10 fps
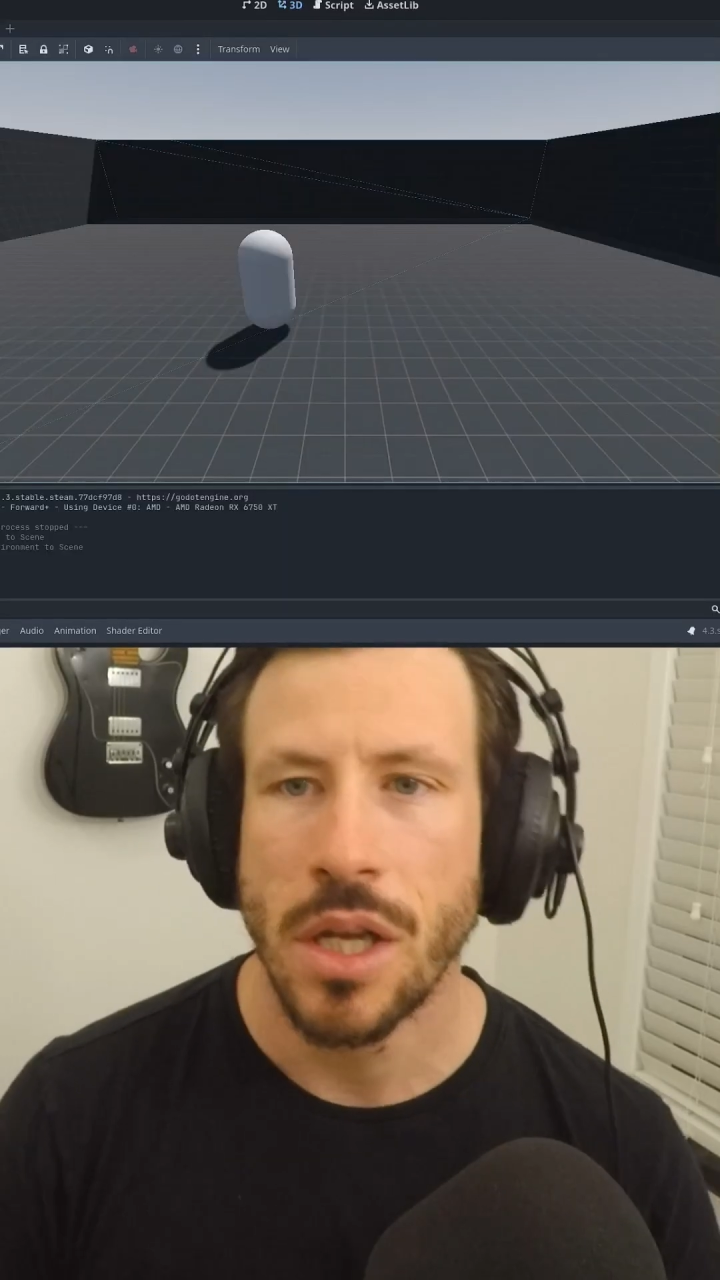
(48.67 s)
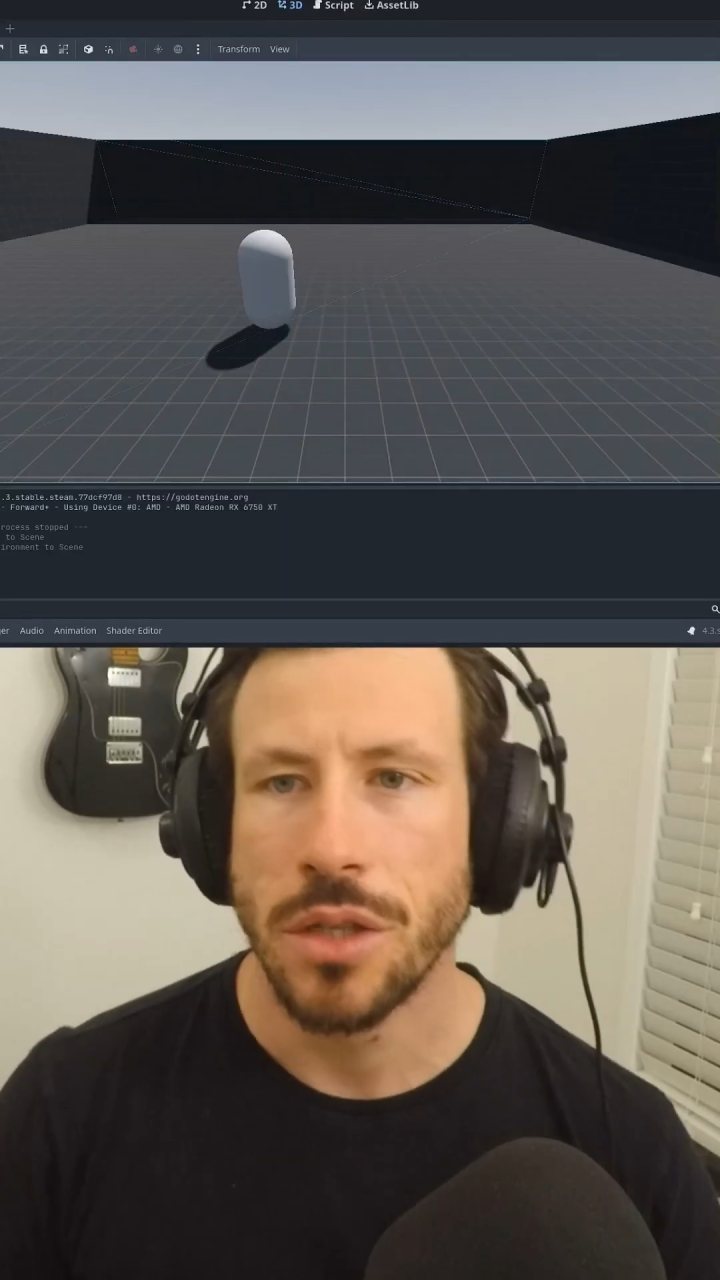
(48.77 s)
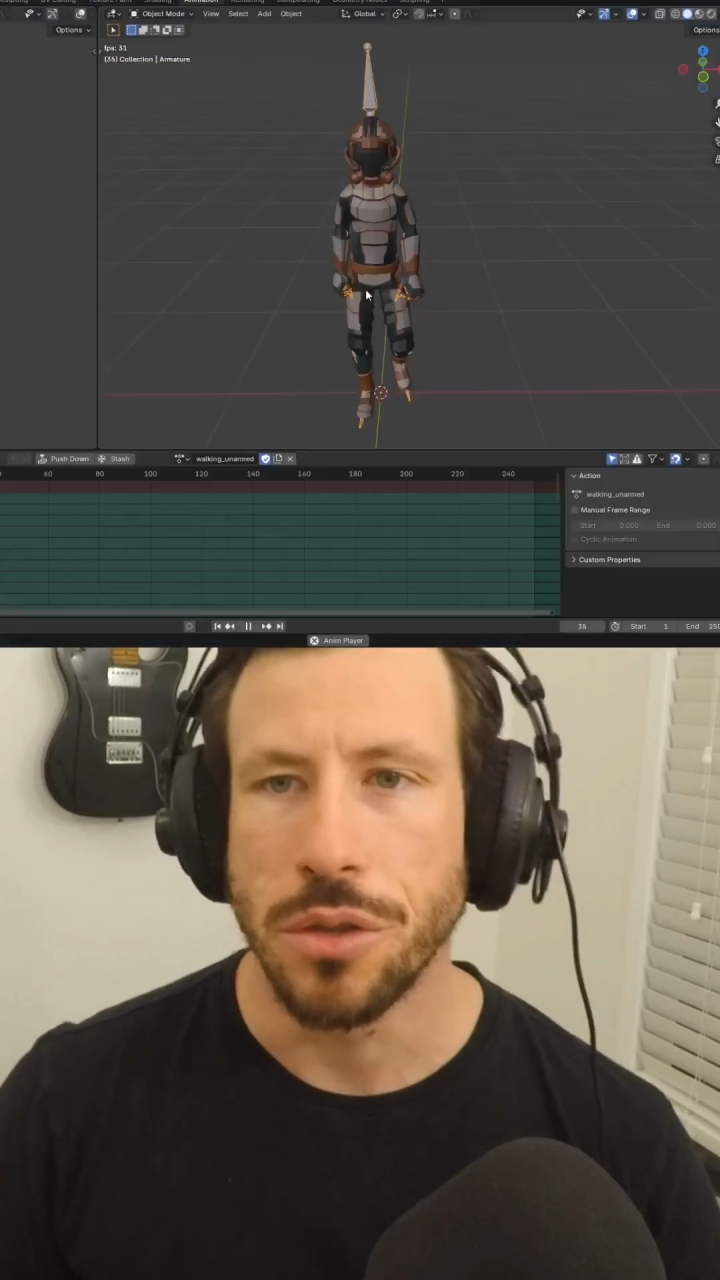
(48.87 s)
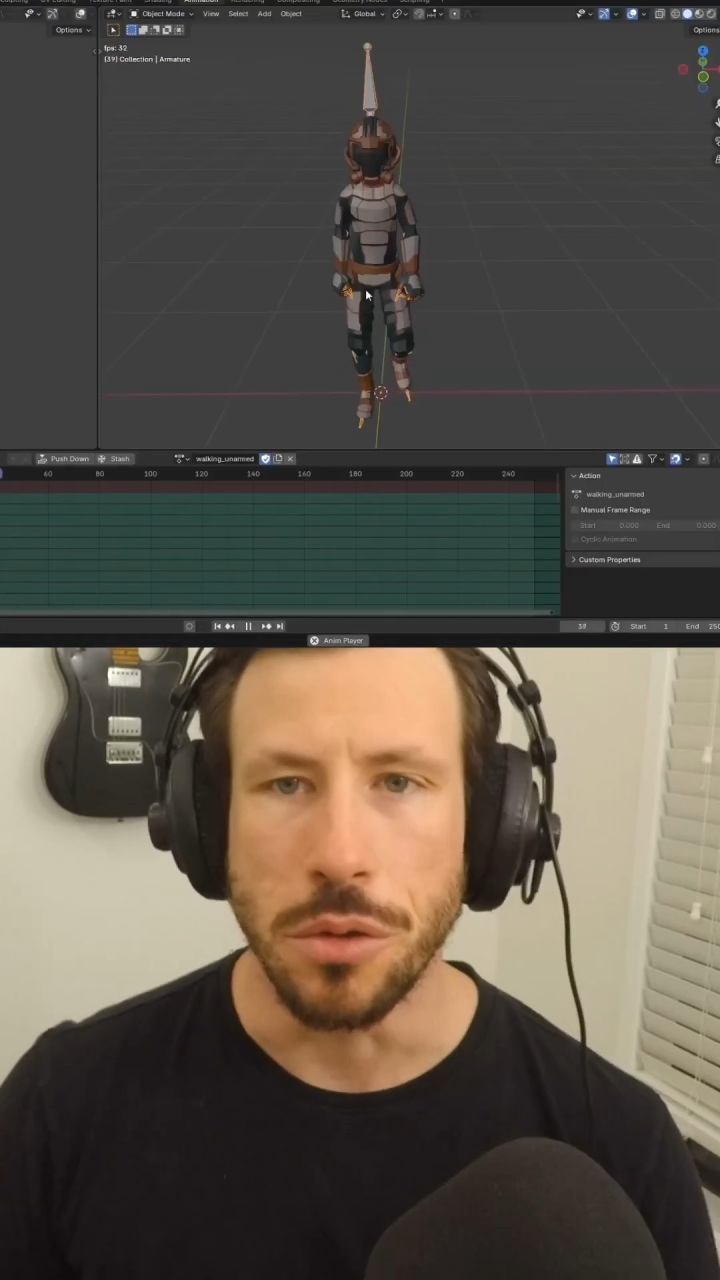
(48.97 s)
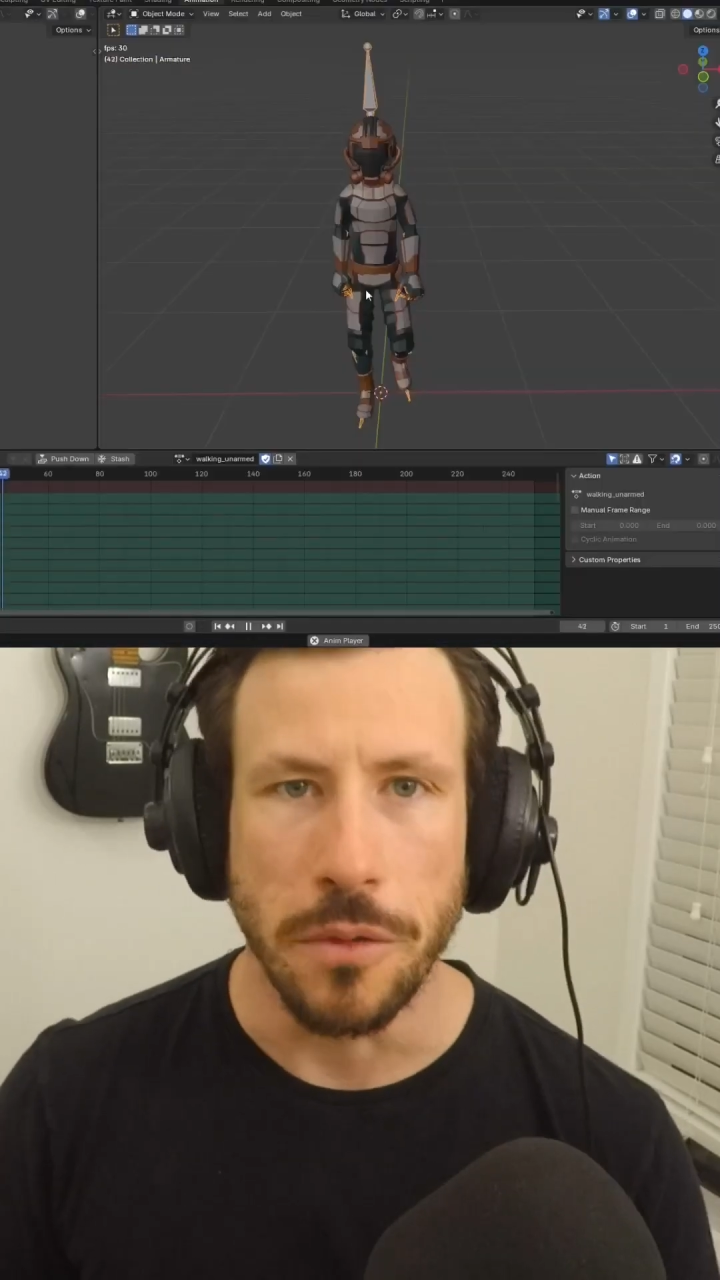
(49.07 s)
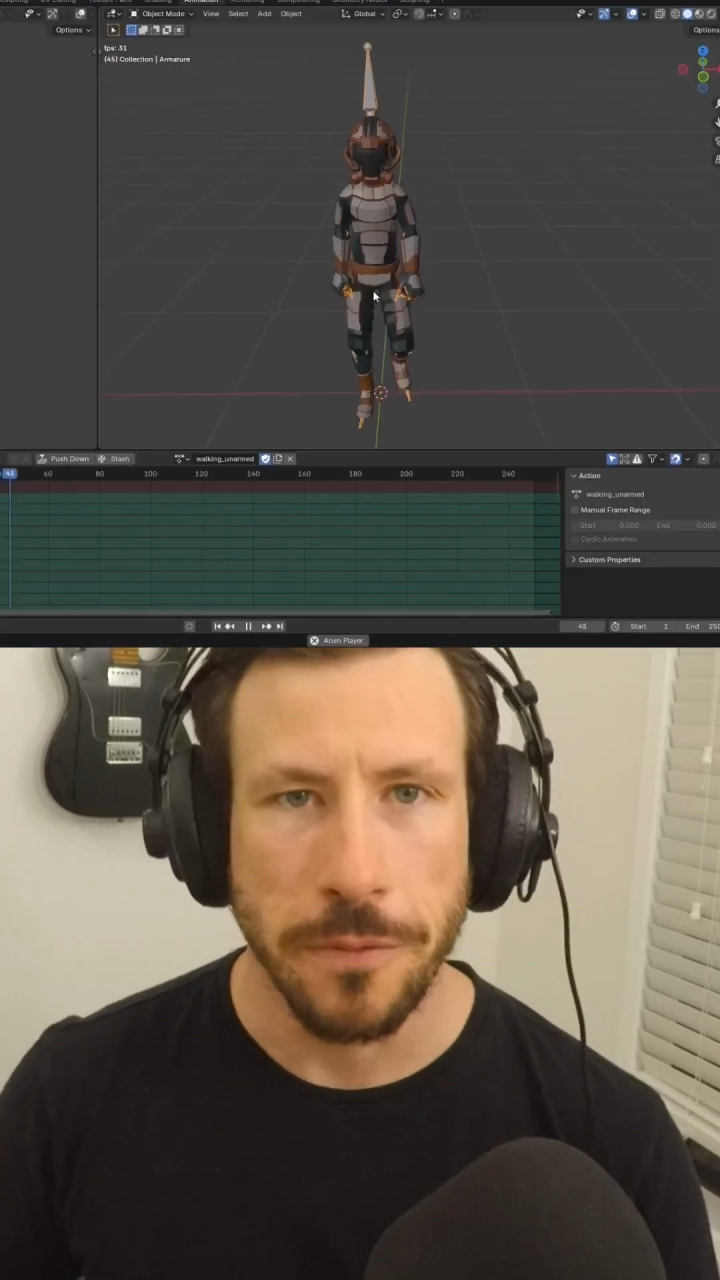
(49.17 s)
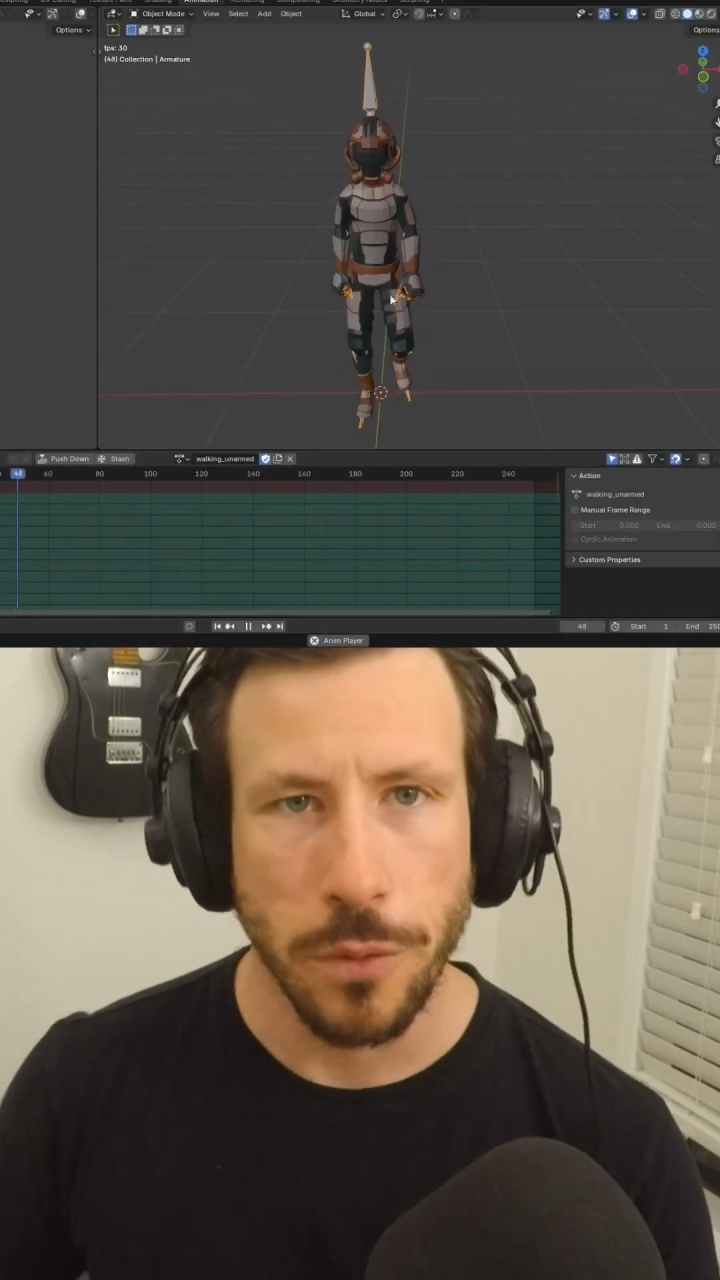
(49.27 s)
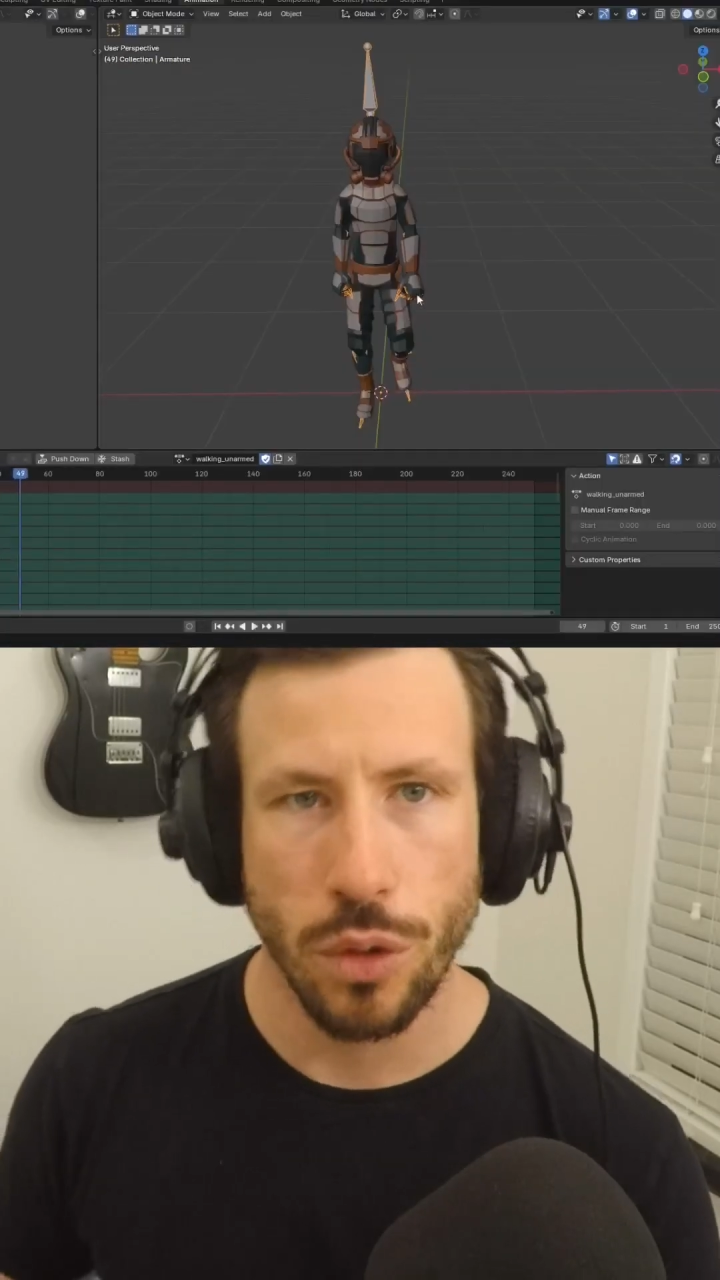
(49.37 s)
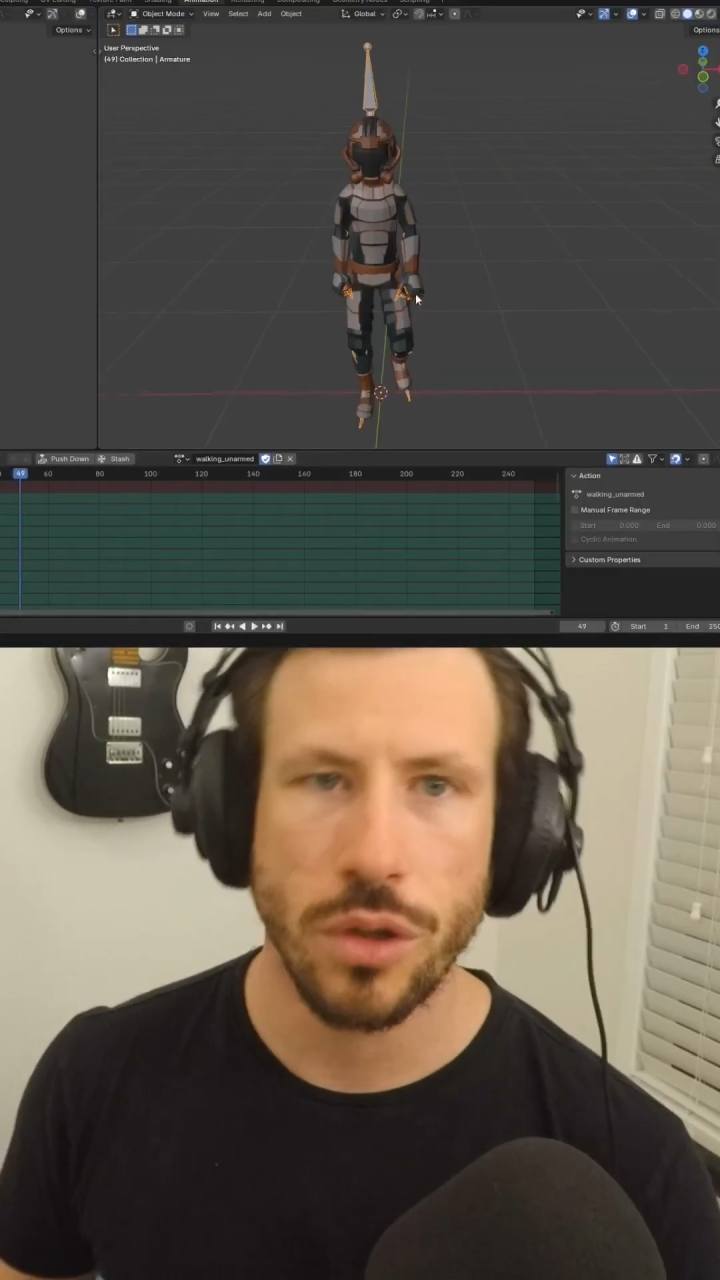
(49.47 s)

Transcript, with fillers: to full